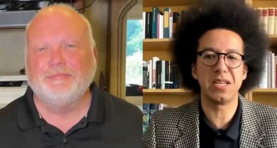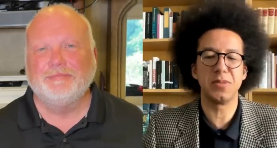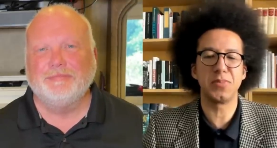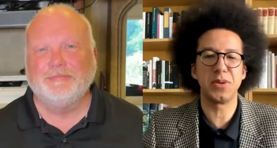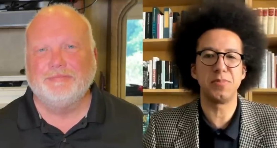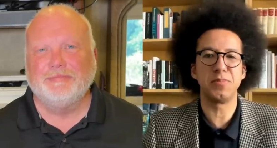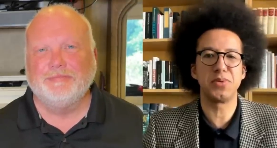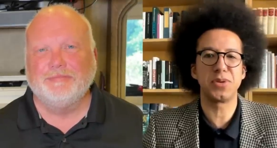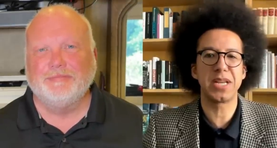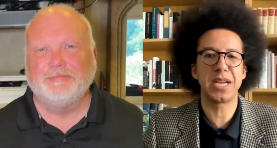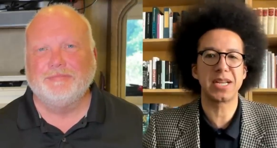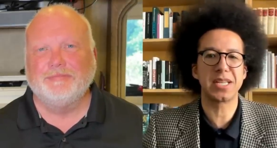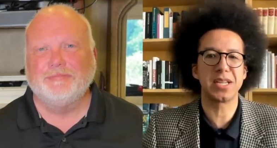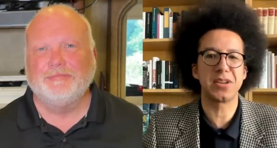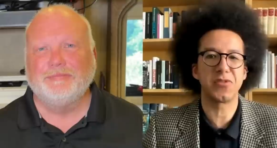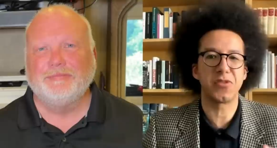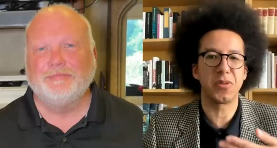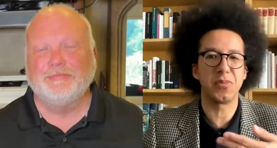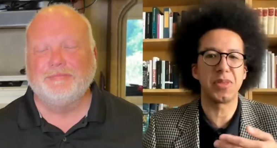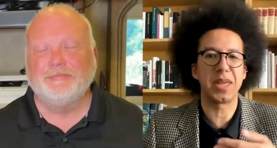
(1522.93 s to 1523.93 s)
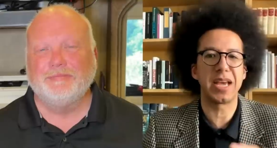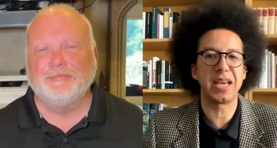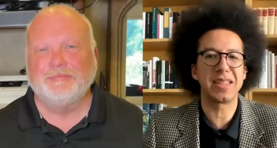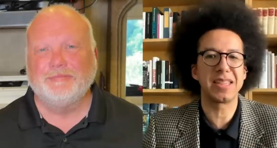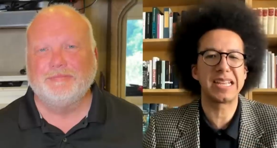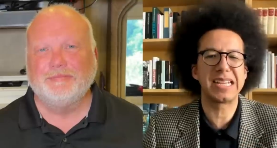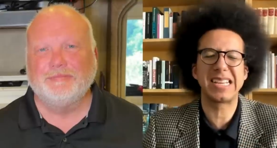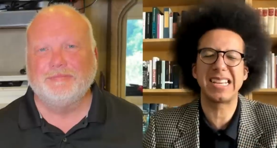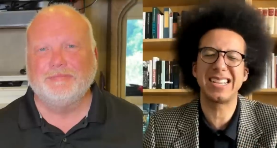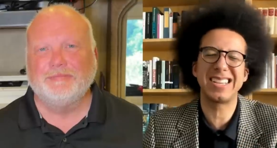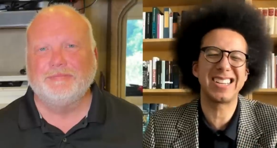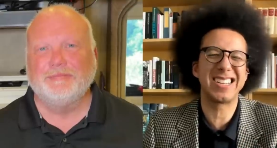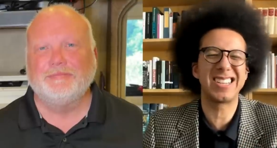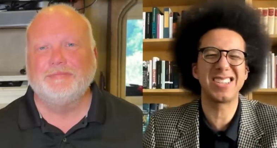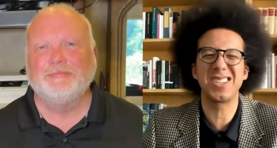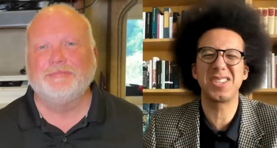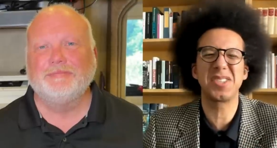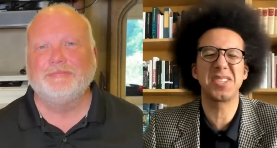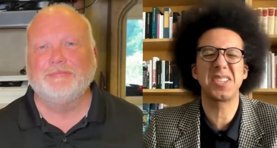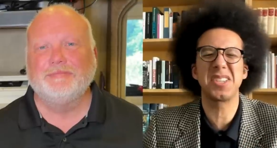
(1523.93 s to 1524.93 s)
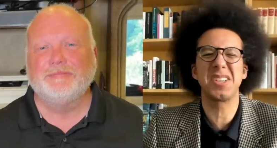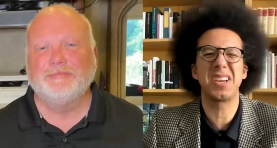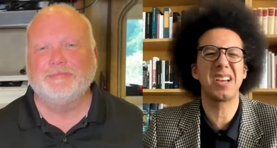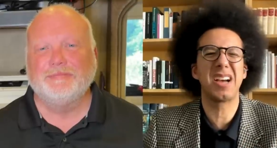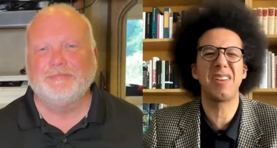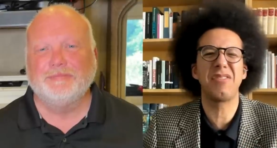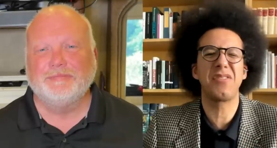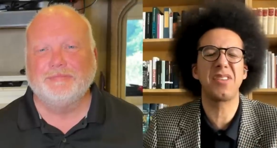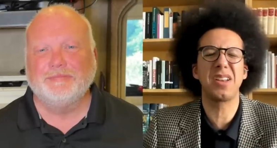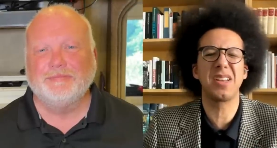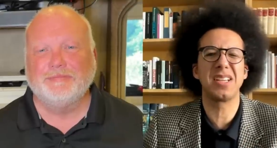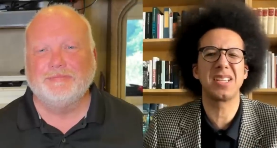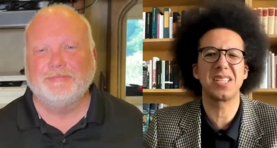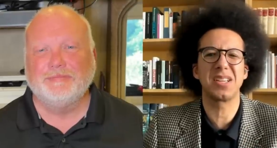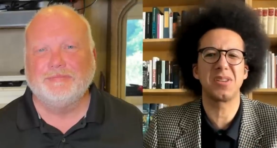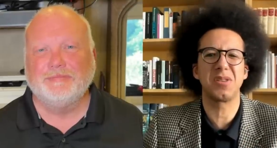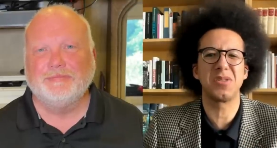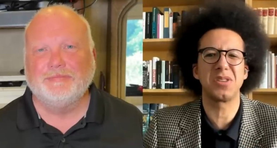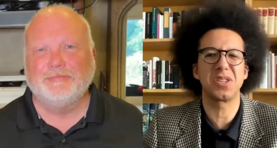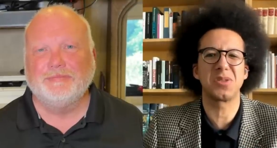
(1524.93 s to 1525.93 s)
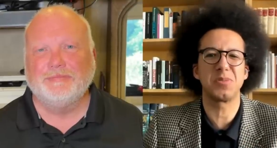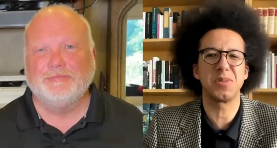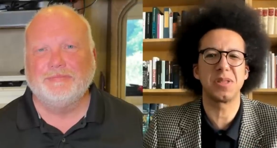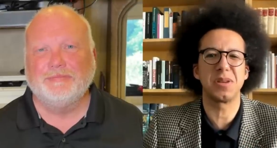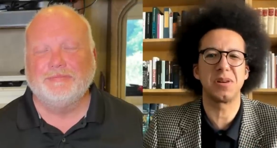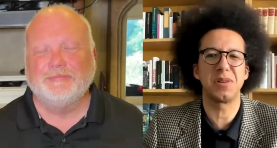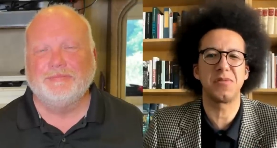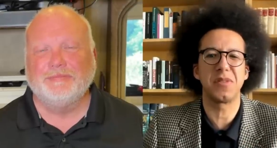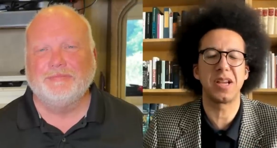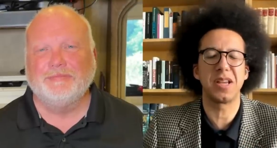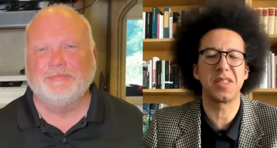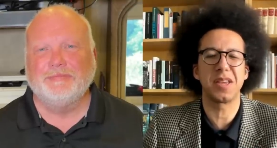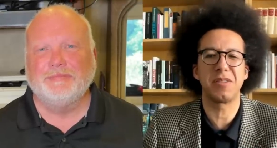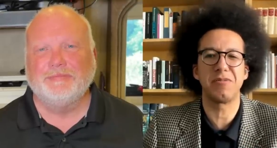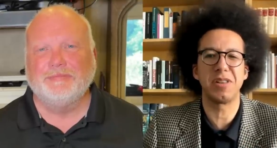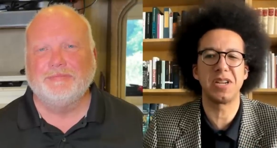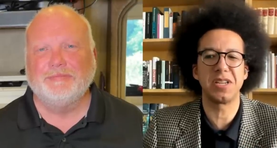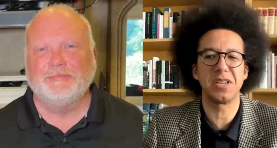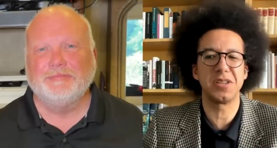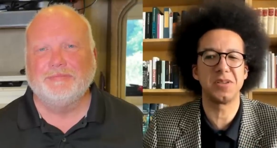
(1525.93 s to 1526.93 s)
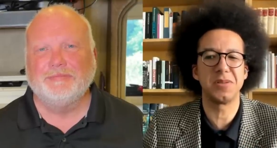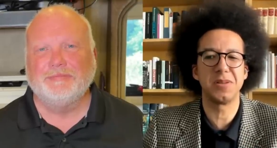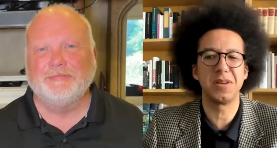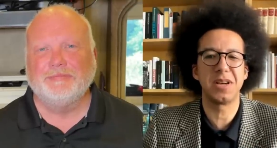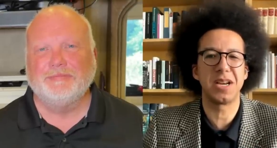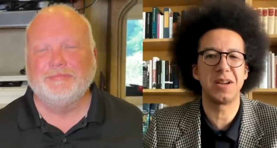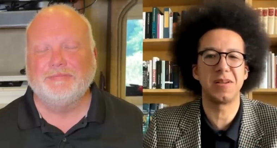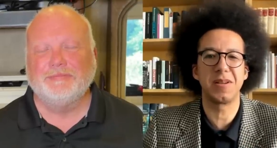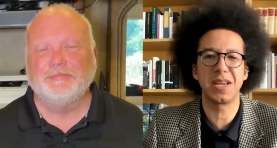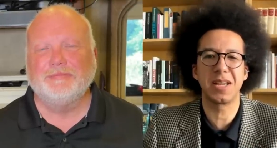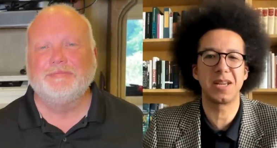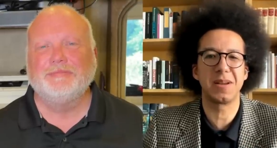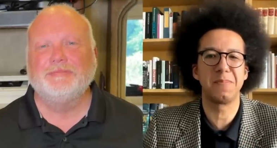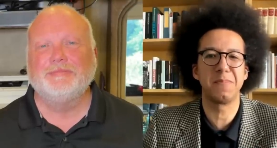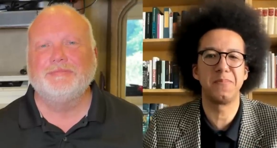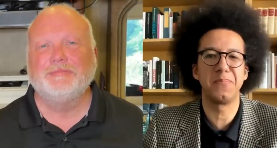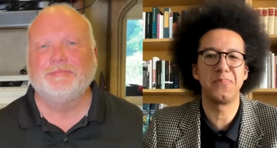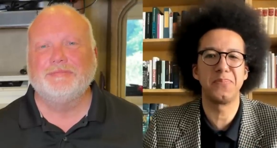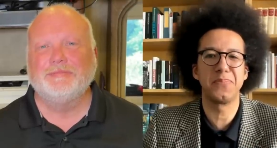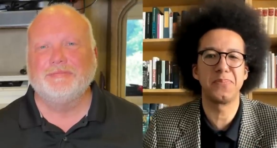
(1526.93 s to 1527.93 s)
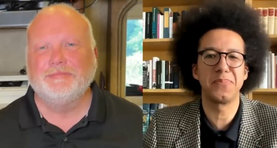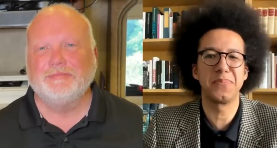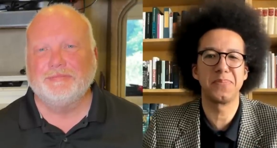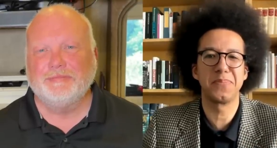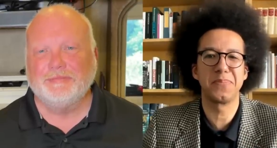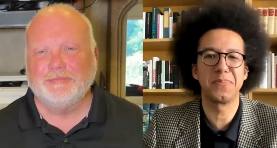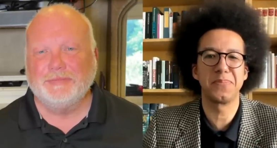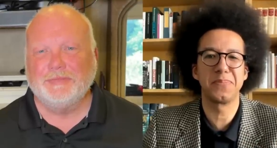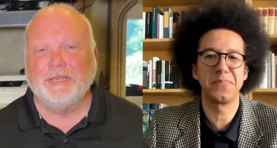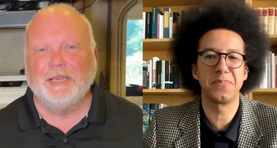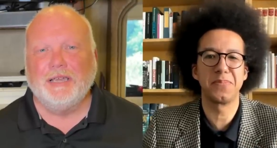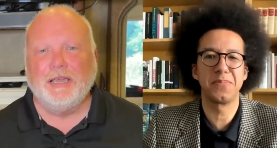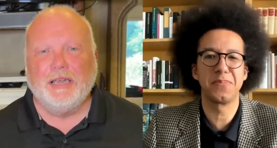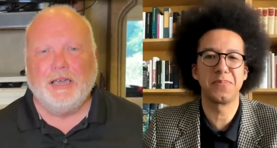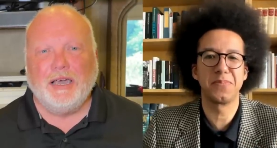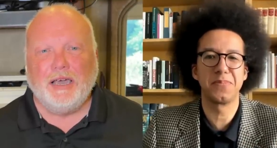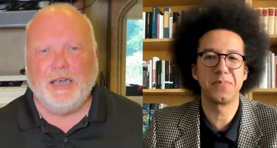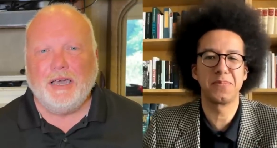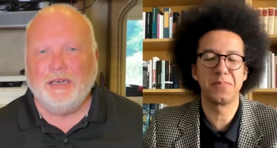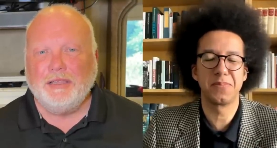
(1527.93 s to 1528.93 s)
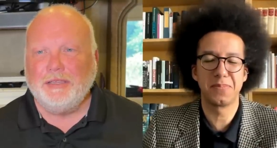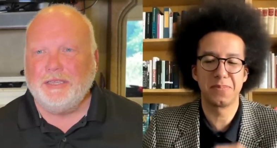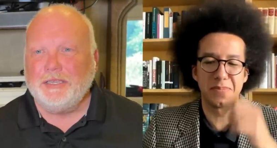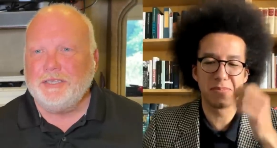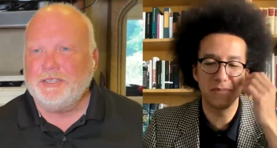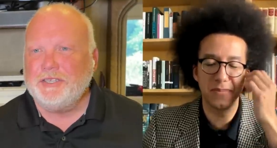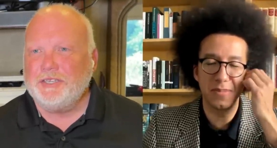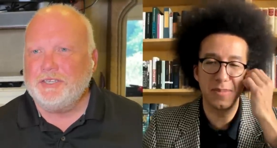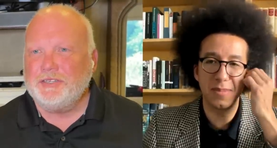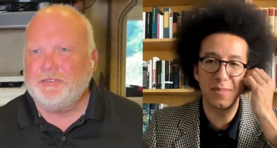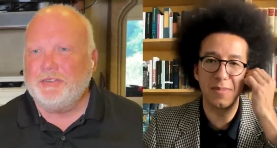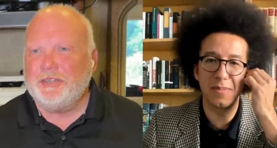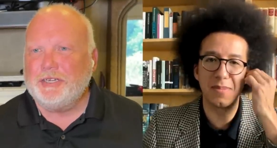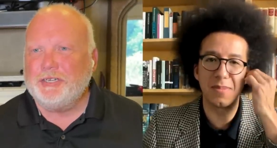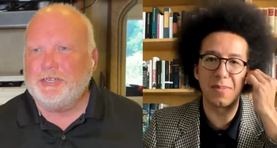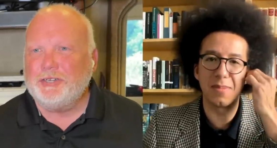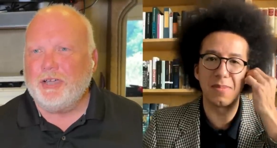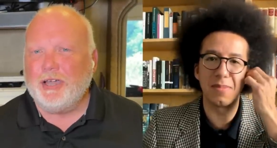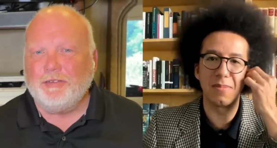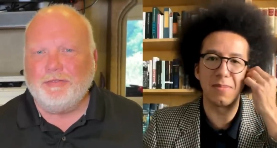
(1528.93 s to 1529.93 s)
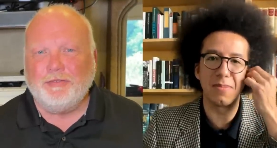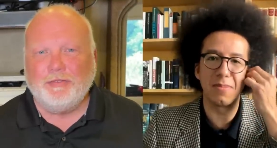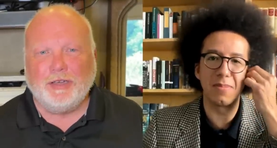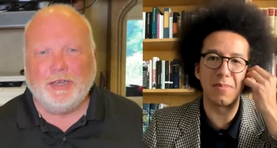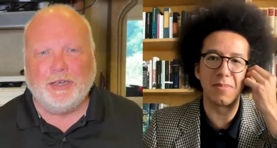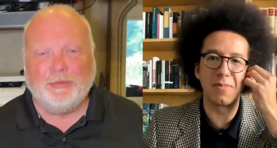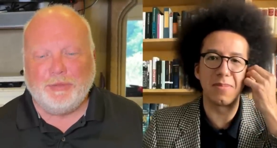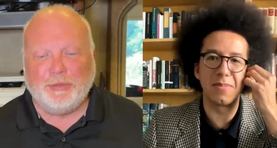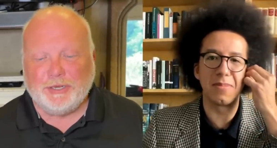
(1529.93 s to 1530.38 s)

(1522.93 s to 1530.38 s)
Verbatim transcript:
Speaker 1: to be protected from that. Uh, it's just, I feel it's at odds with our faith. I really do. I don't get it.
Speaker 2: Uh, let's just finish off uh, by